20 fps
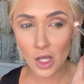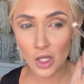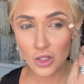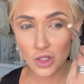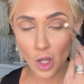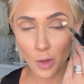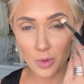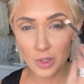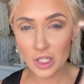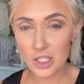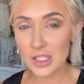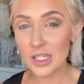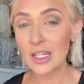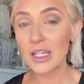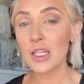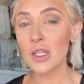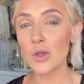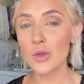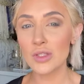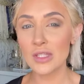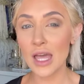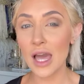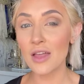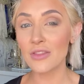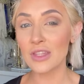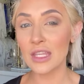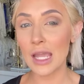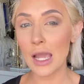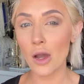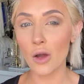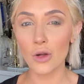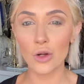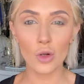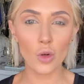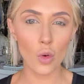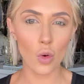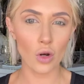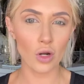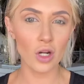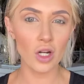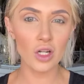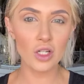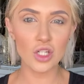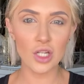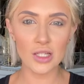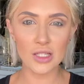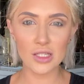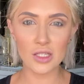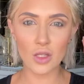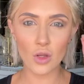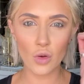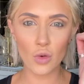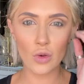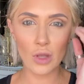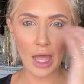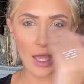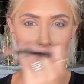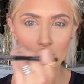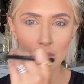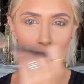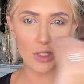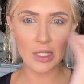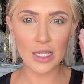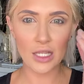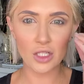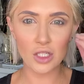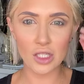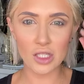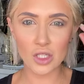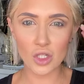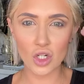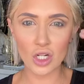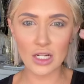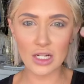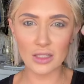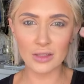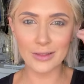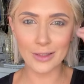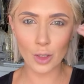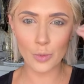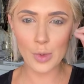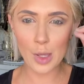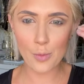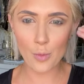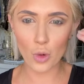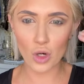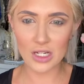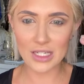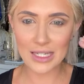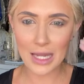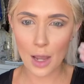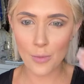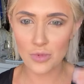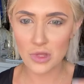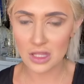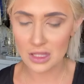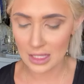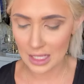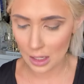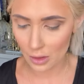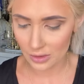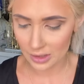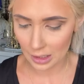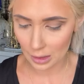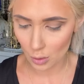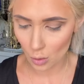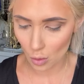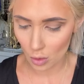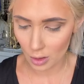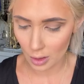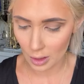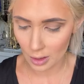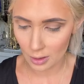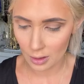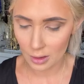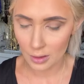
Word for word: So I'm just gonna use that in the outer corner just so, as you see, just to create a little bit more depth in the outside corner.